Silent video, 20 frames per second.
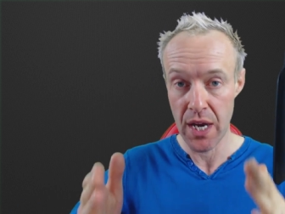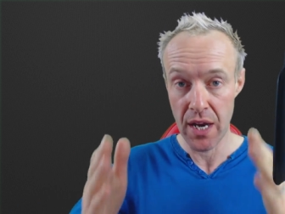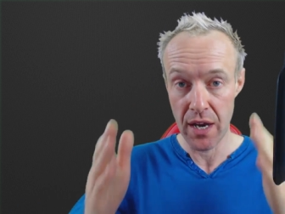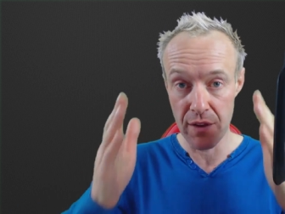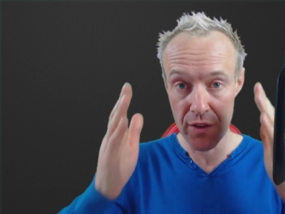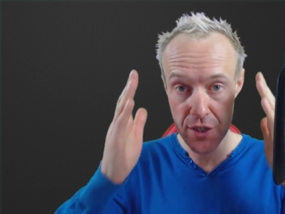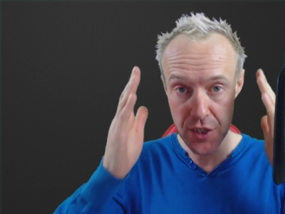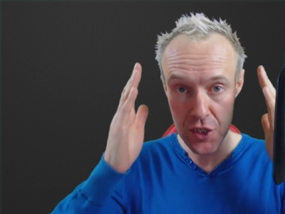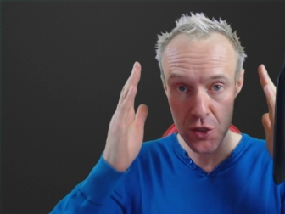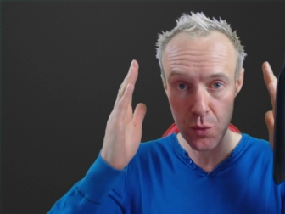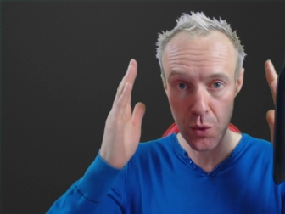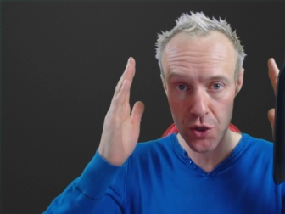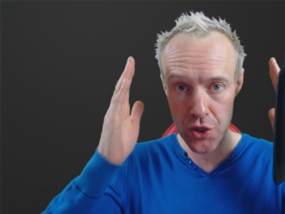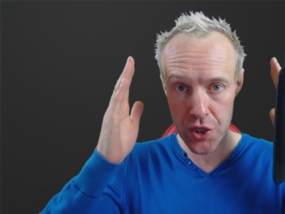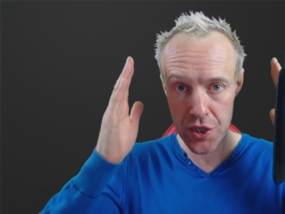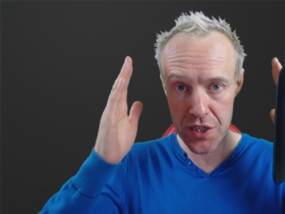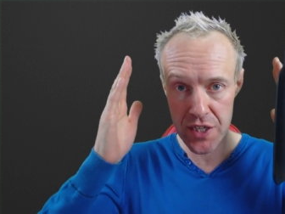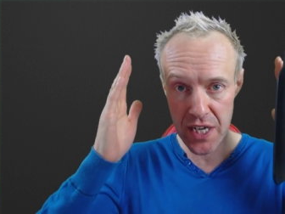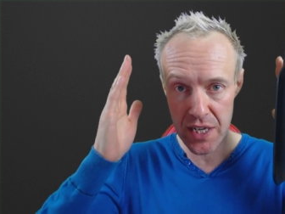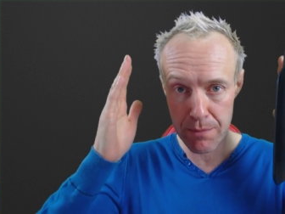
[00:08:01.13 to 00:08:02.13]
And this is what
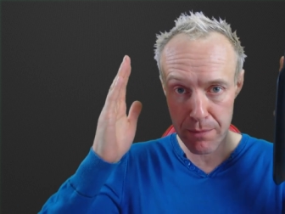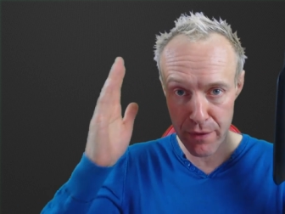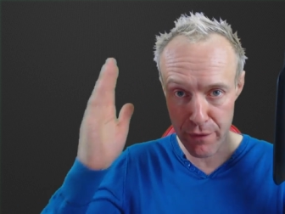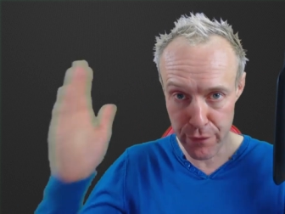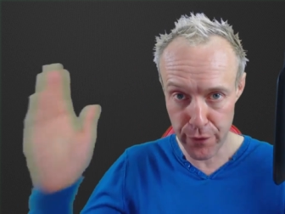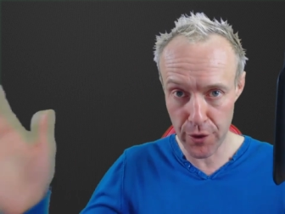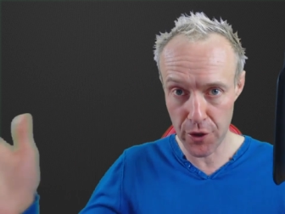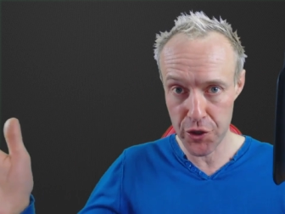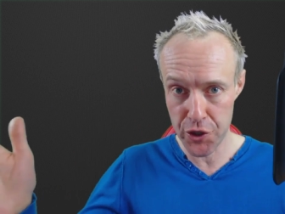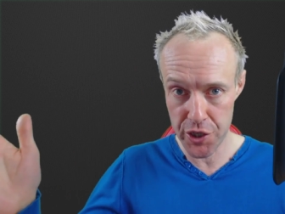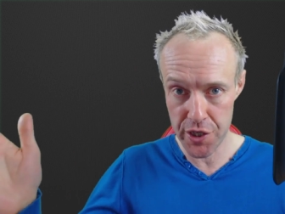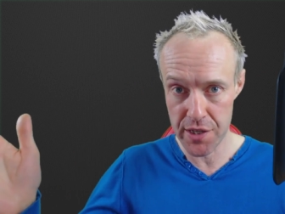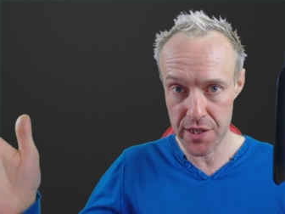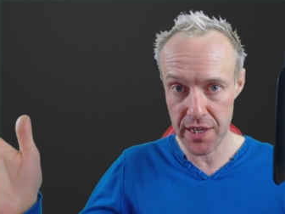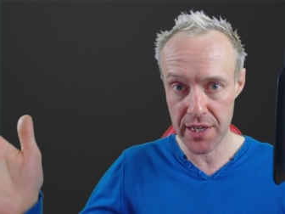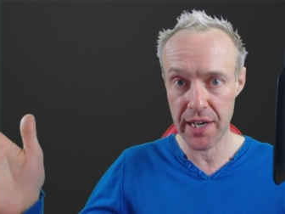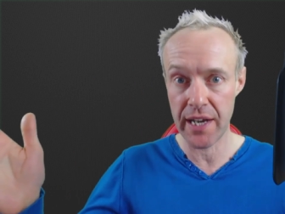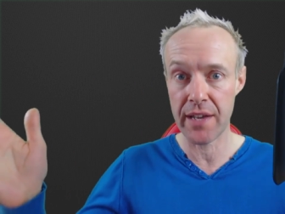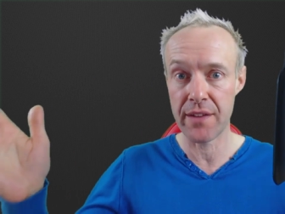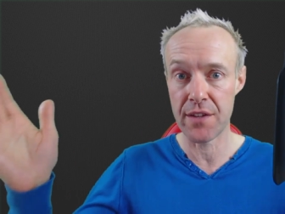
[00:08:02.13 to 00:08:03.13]
she said before she
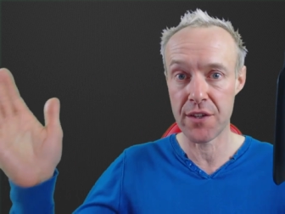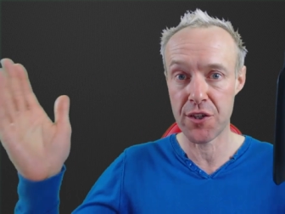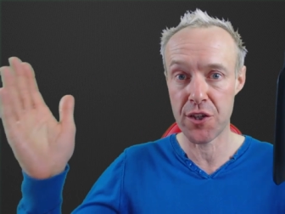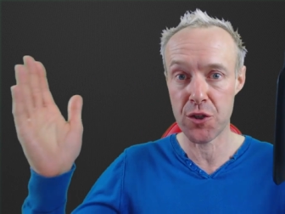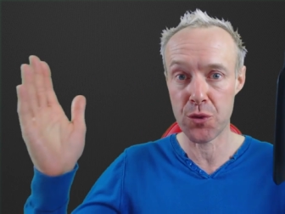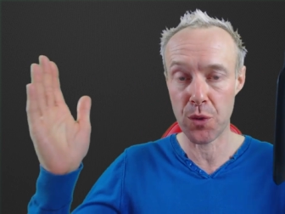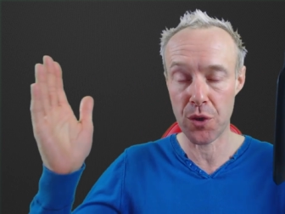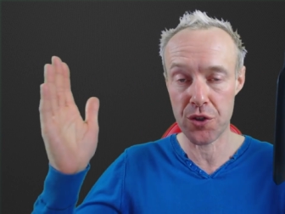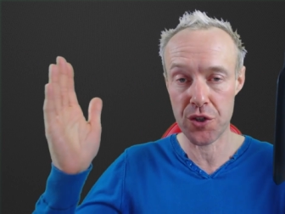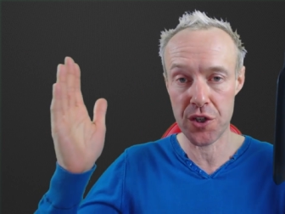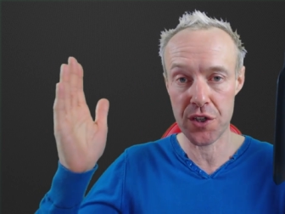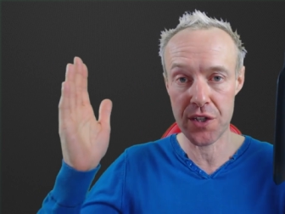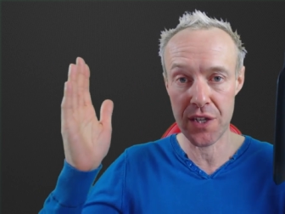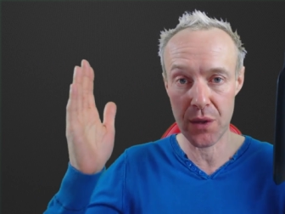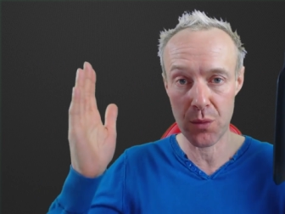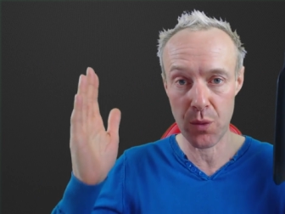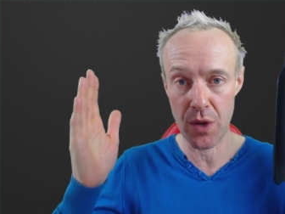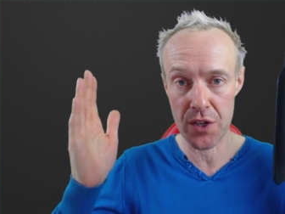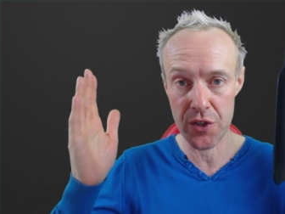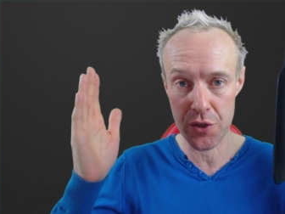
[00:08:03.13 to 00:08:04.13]
did it. This is what she
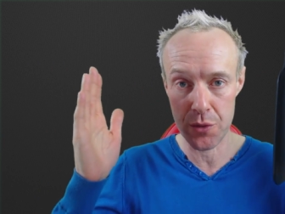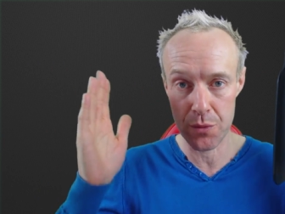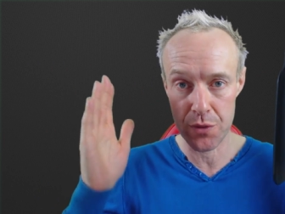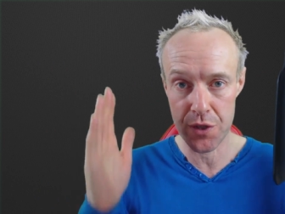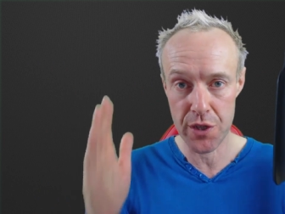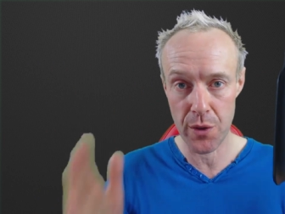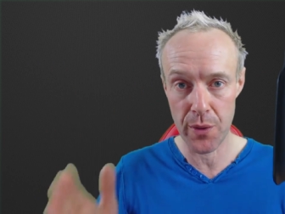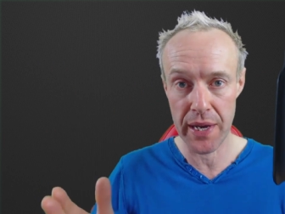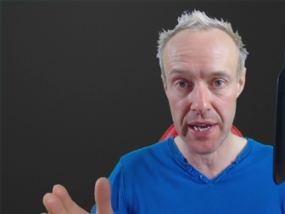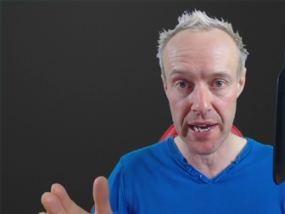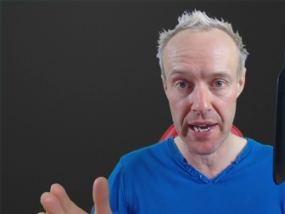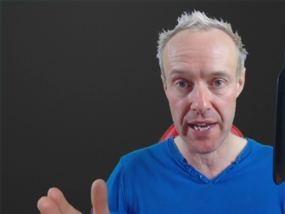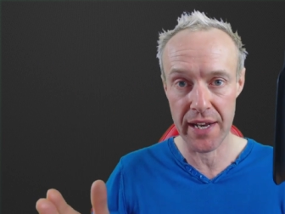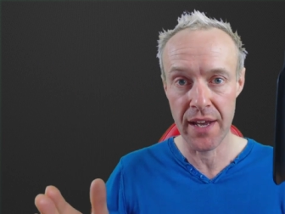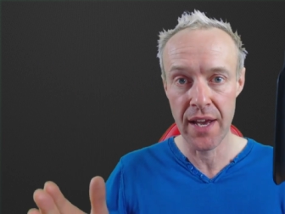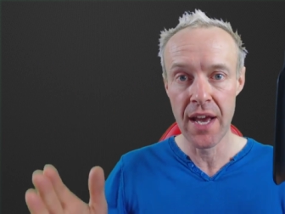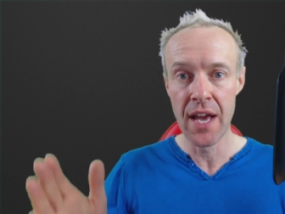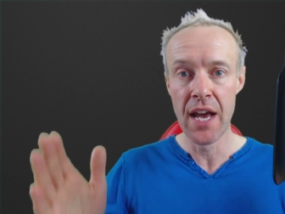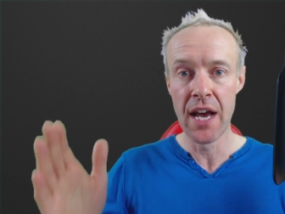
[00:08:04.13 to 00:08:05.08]
said while she was doing it.